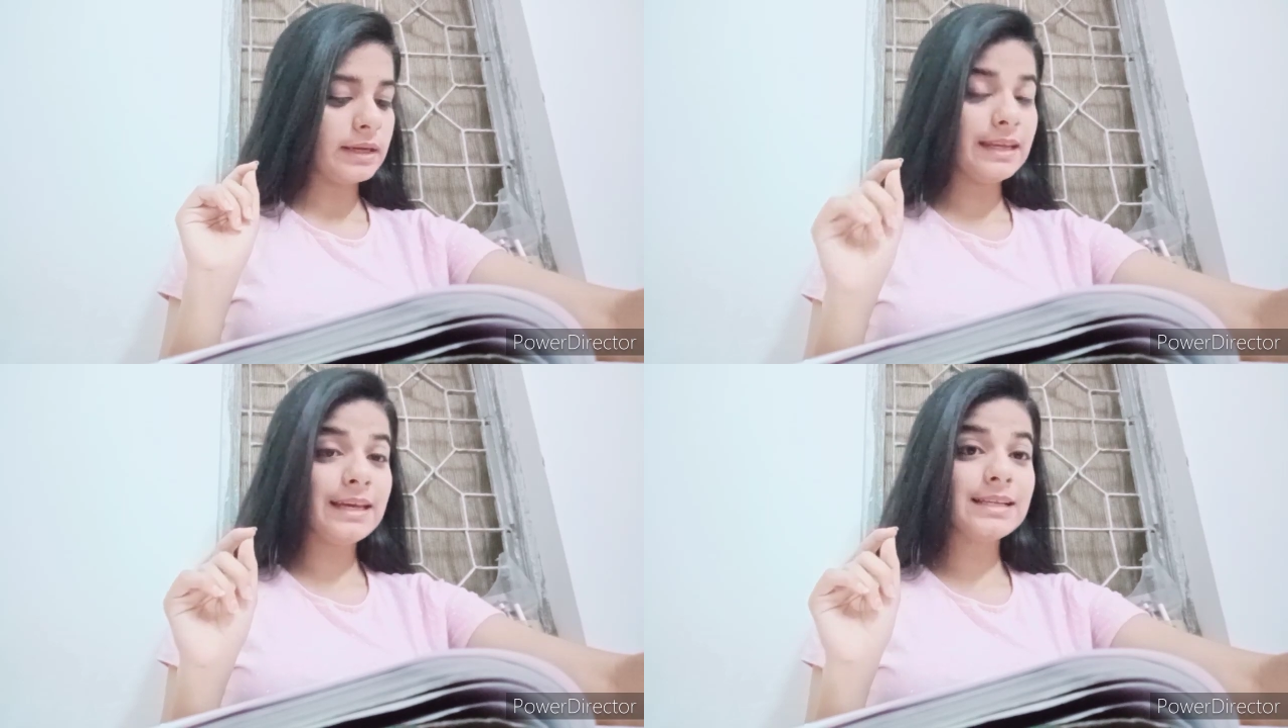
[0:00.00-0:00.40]

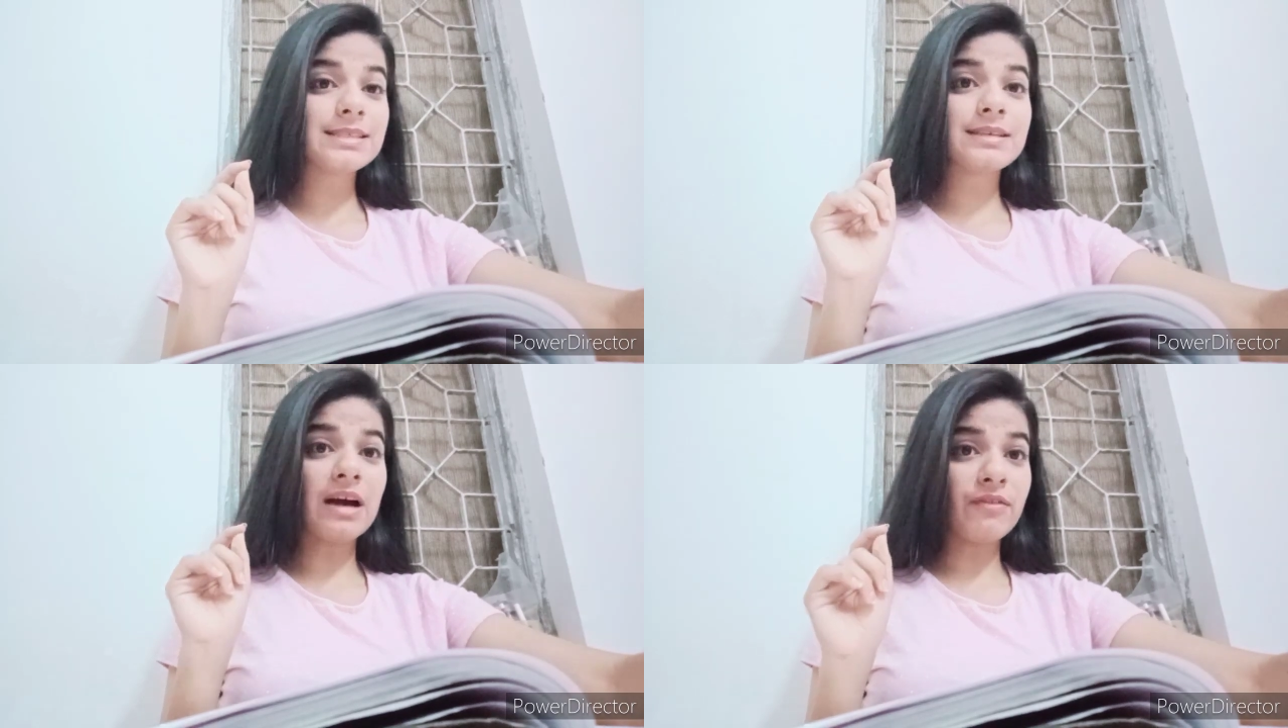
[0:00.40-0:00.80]

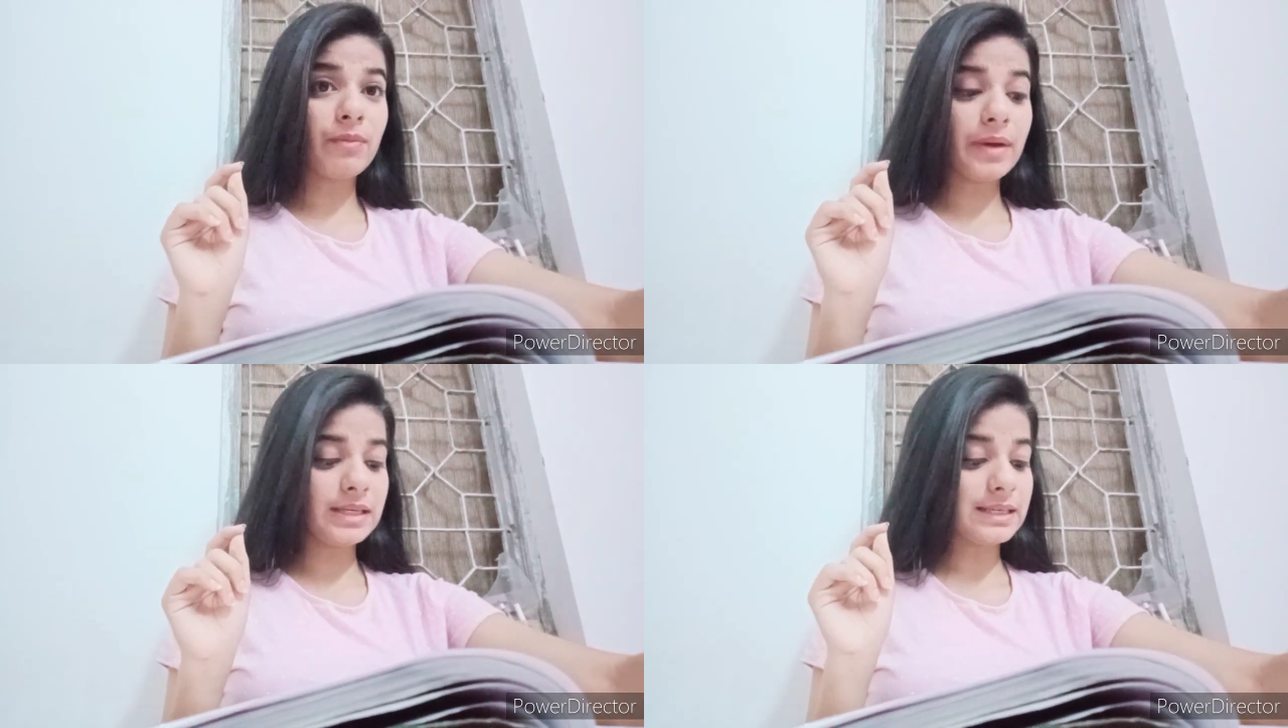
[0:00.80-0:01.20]
needs
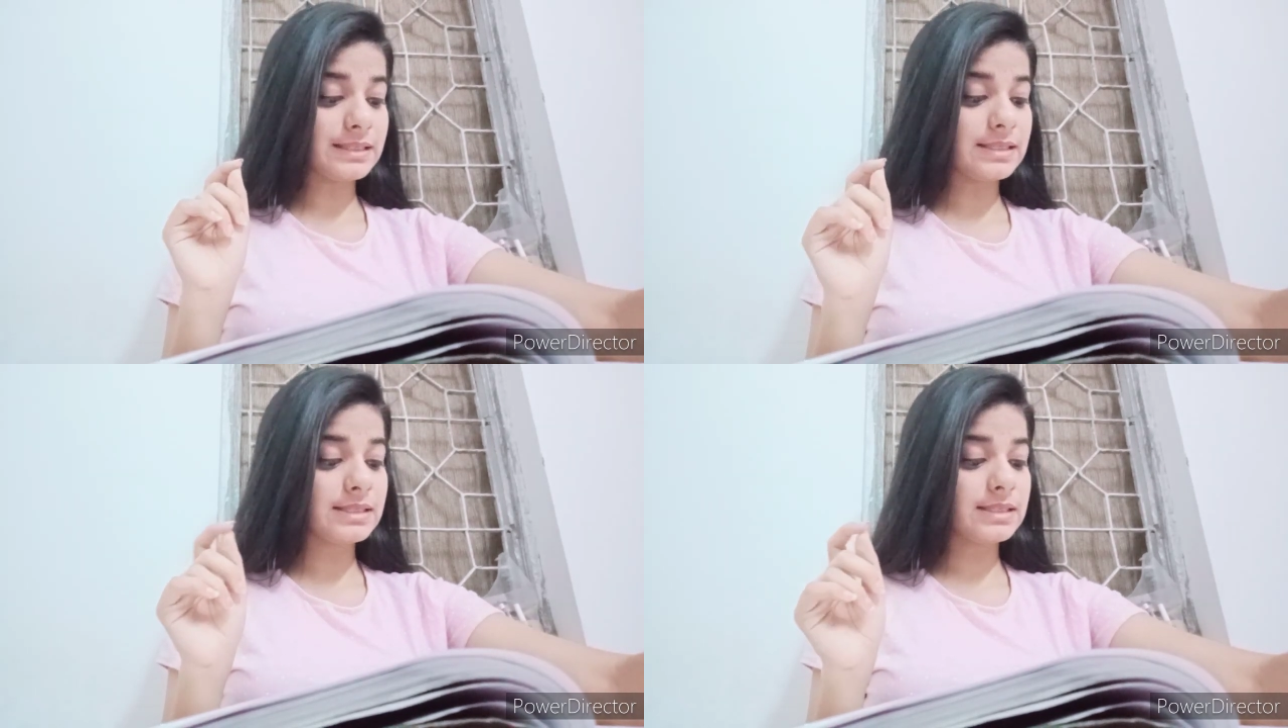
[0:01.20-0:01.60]
government
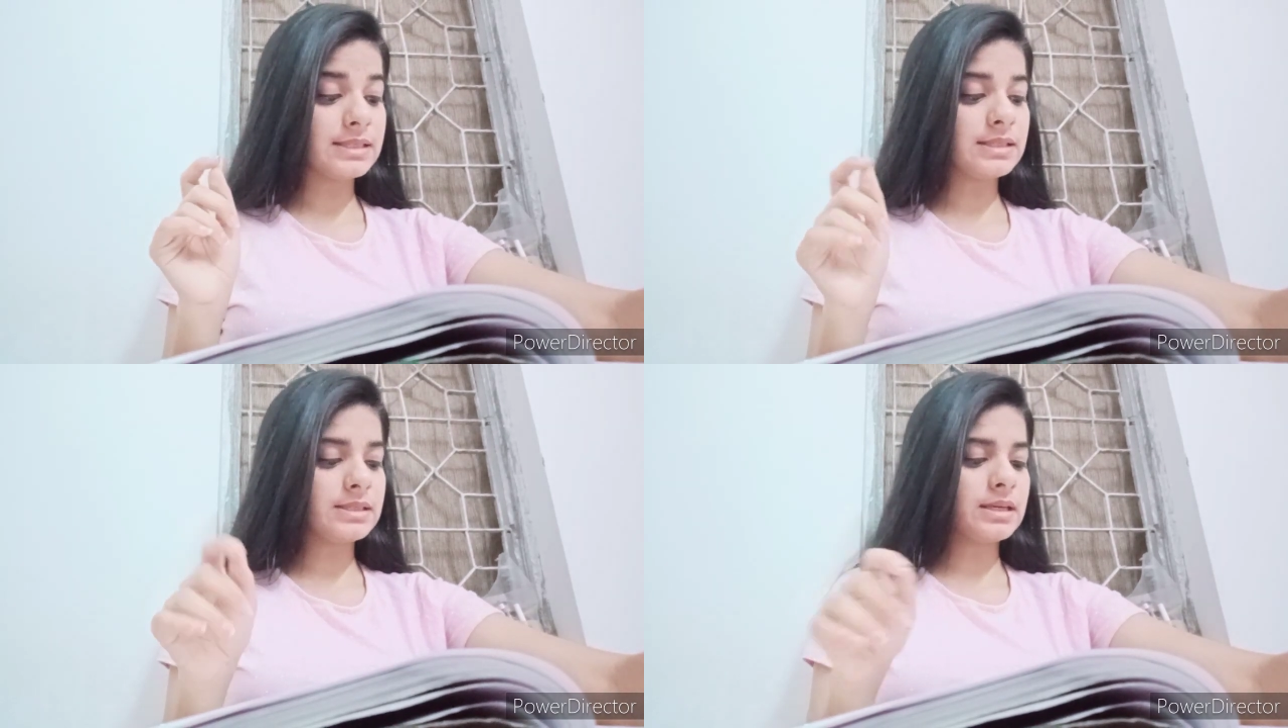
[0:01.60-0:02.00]

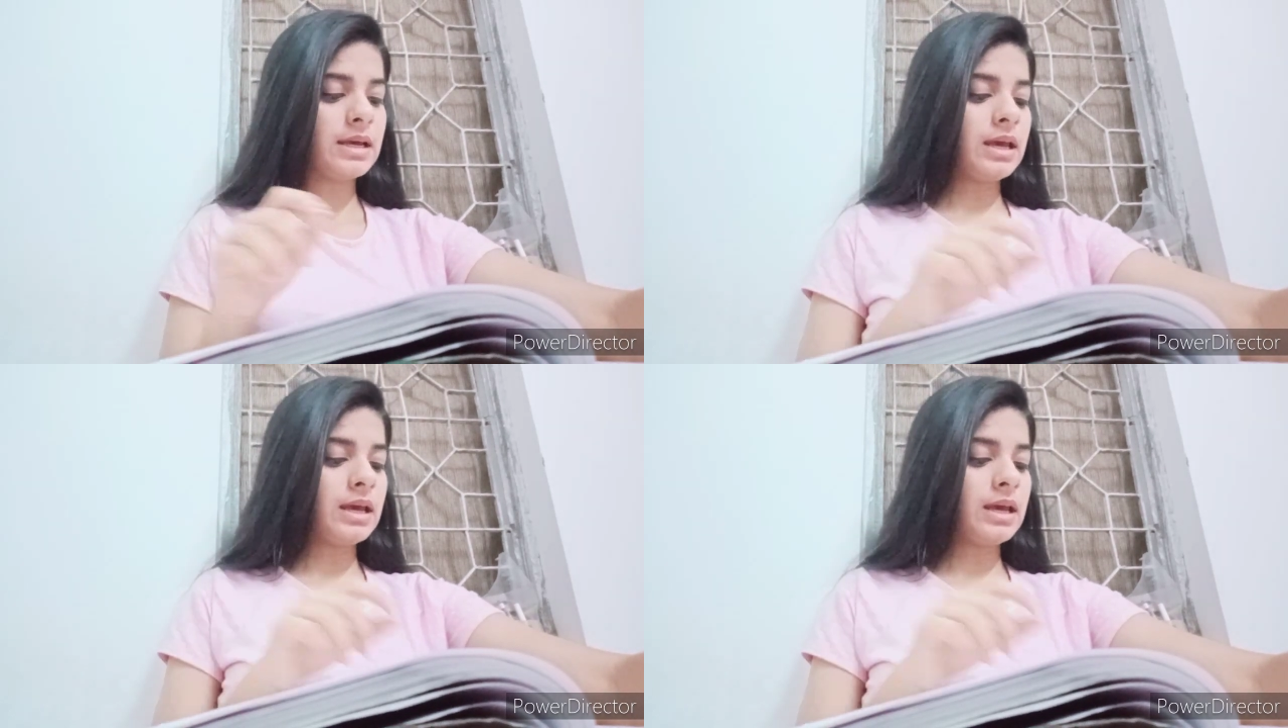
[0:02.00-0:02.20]
assistance